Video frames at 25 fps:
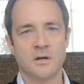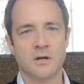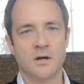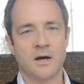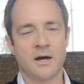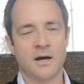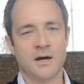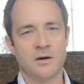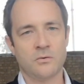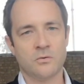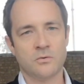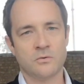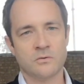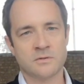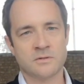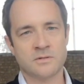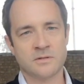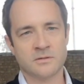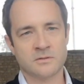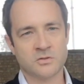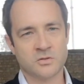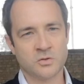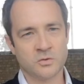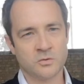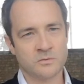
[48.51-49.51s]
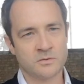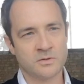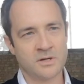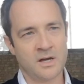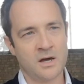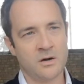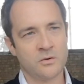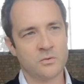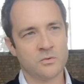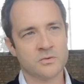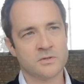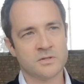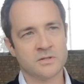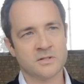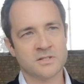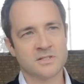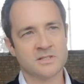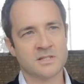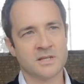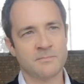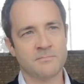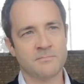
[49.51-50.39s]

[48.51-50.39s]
how there is a